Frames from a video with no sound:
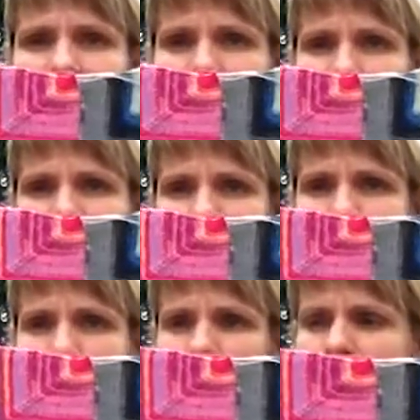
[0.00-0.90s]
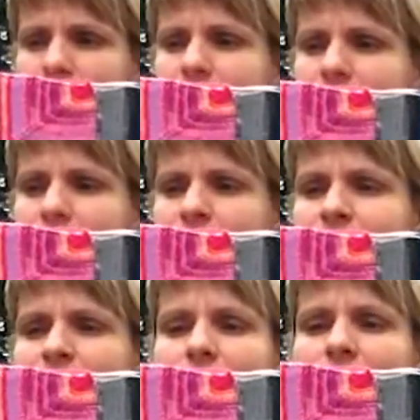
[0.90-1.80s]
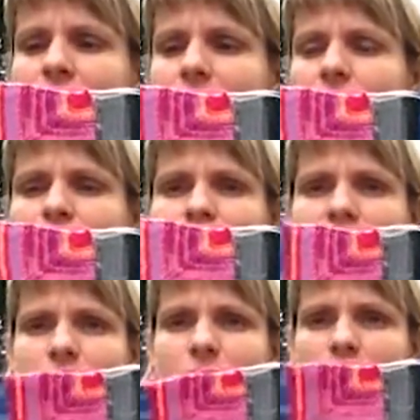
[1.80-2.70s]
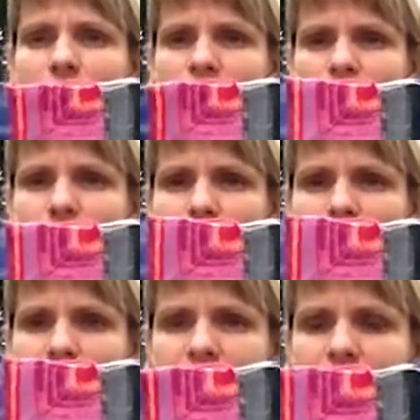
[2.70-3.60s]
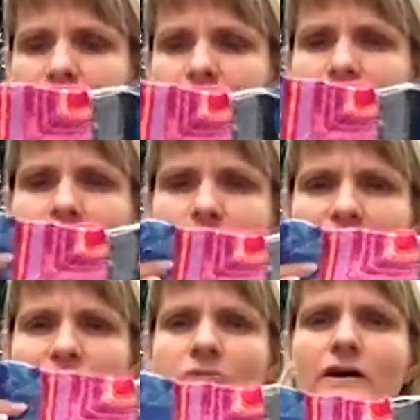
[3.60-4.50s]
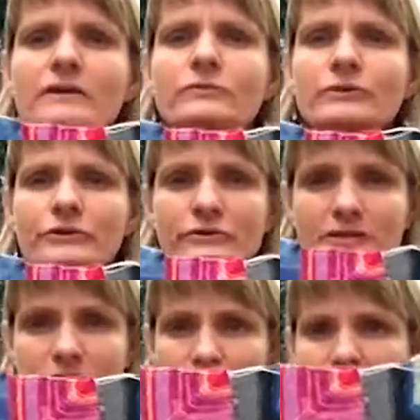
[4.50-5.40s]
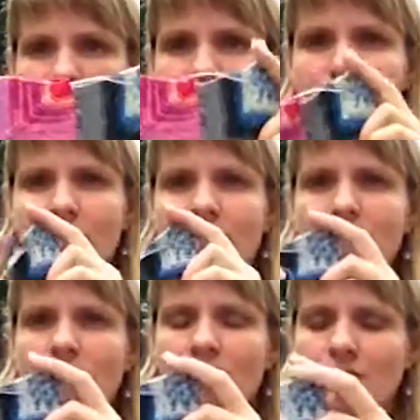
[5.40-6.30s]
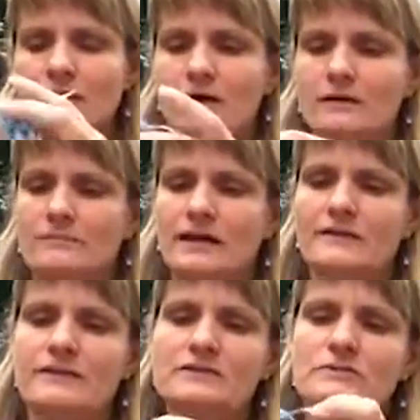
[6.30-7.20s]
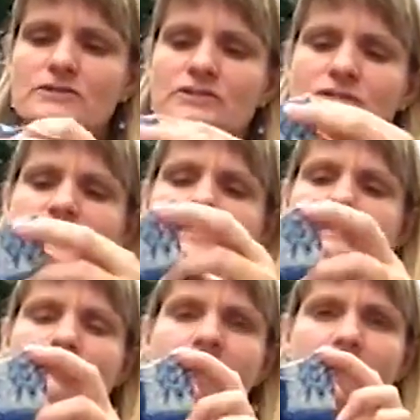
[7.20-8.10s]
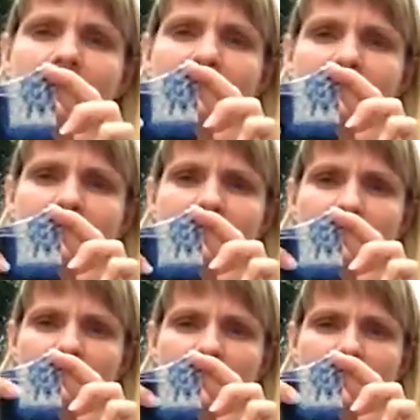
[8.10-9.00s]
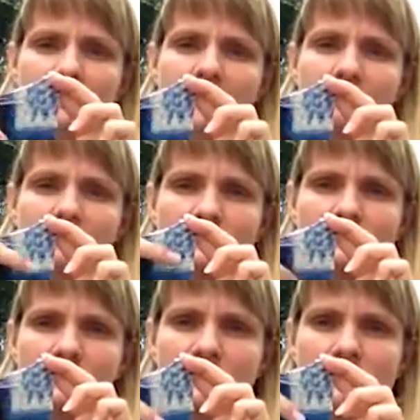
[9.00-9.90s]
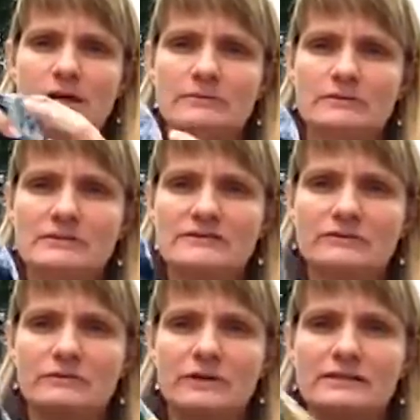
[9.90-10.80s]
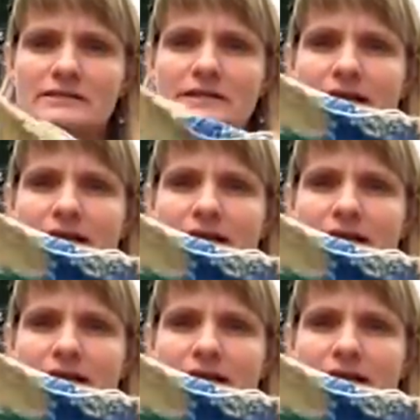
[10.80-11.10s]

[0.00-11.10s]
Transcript: They're really pretty. Um, this purple and turquoise, and this pink one were new this week. Um, and this was just, this is a Frankenstein square. I've just used a couple different ones that I